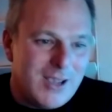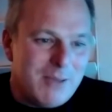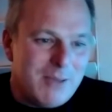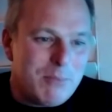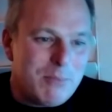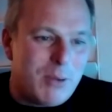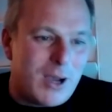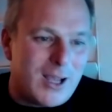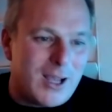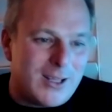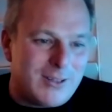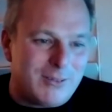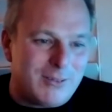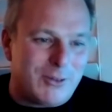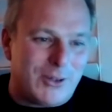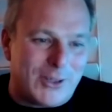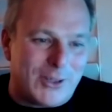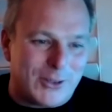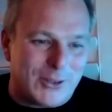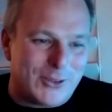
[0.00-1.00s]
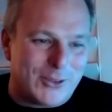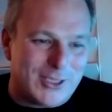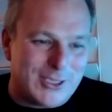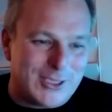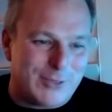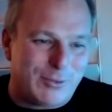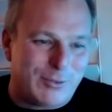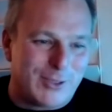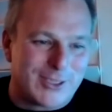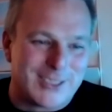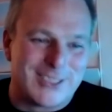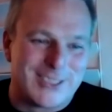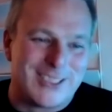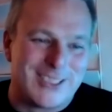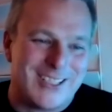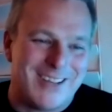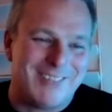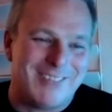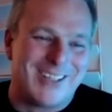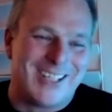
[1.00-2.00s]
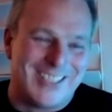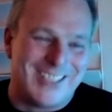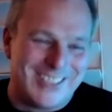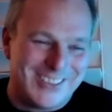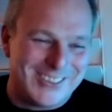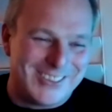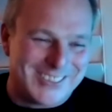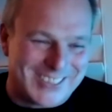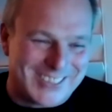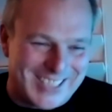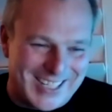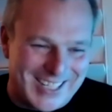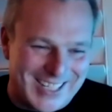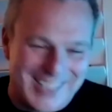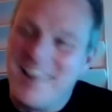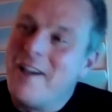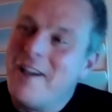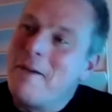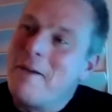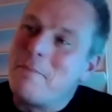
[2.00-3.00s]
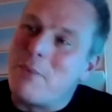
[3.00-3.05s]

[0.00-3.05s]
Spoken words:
But like all these filters you're never going to use again.